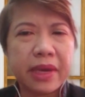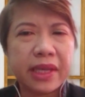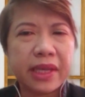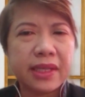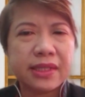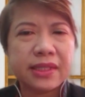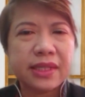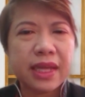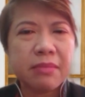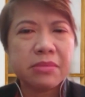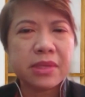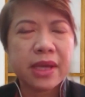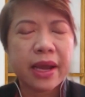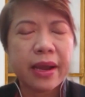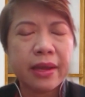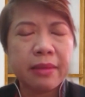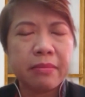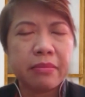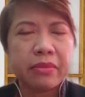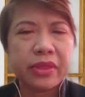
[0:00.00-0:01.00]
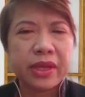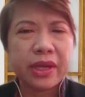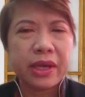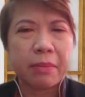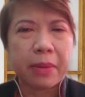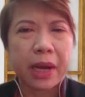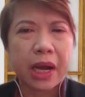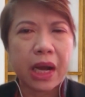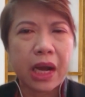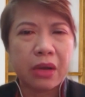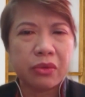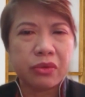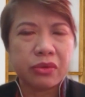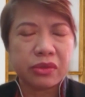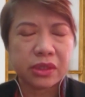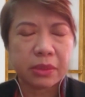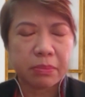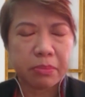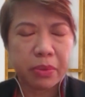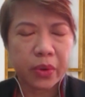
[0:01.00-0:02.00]
the same time, think about how
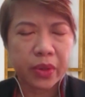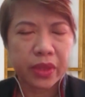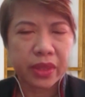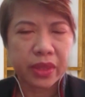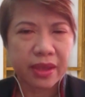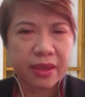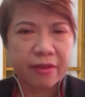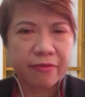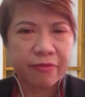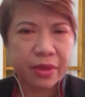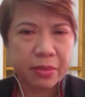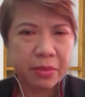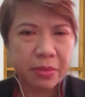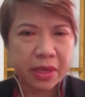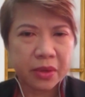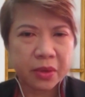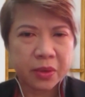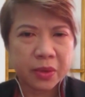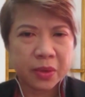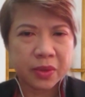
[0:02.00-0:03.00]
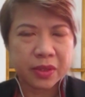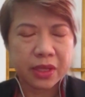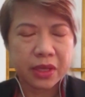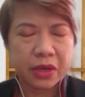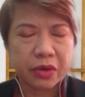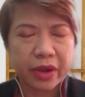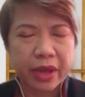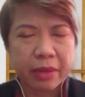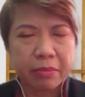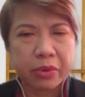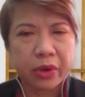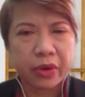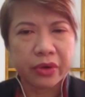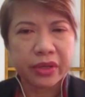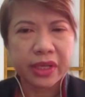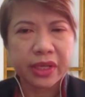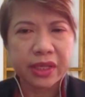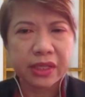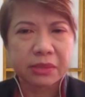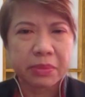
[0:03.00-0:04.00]
to support their female
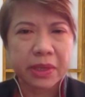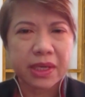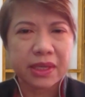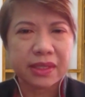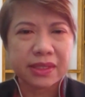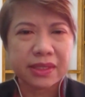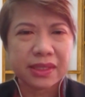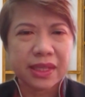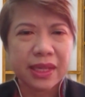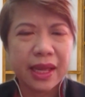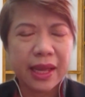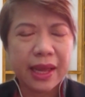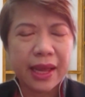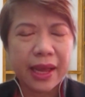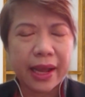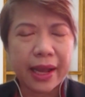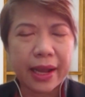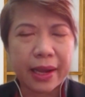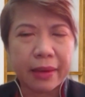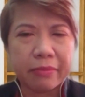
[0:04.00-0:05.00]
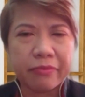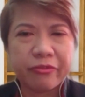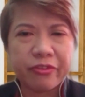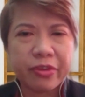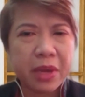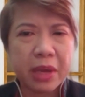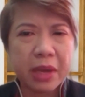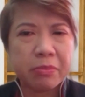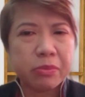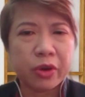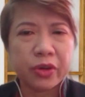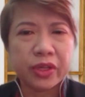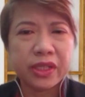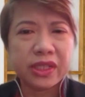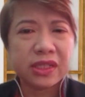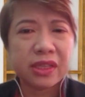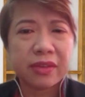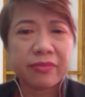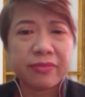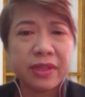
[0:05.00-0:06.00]
employees, because female
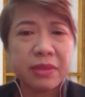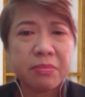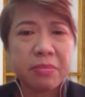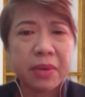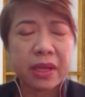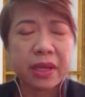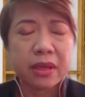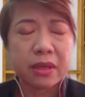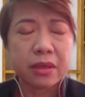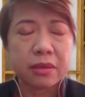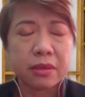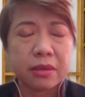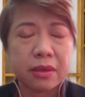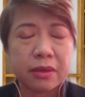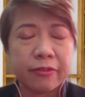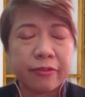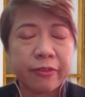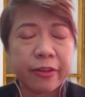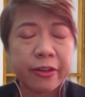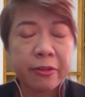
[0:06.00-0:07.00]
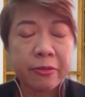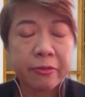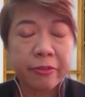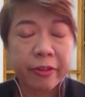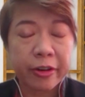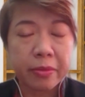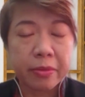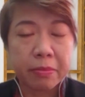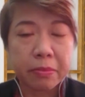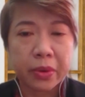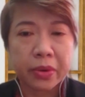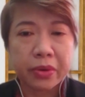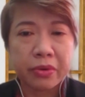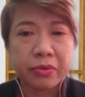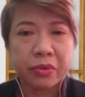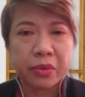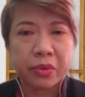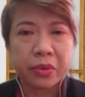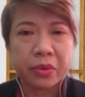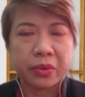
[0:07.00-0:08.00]
employees definitely play a very, very
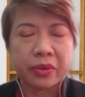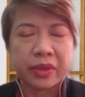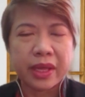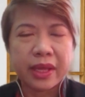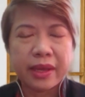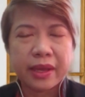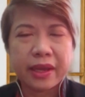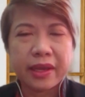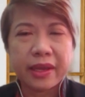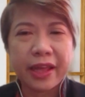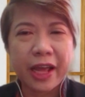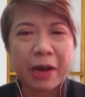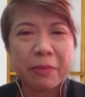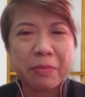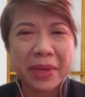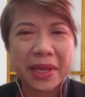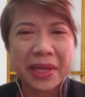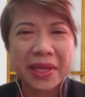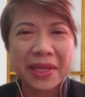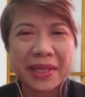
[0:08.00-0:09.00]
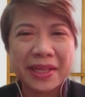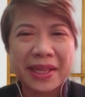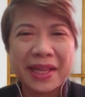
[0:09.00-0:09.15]
important role in helping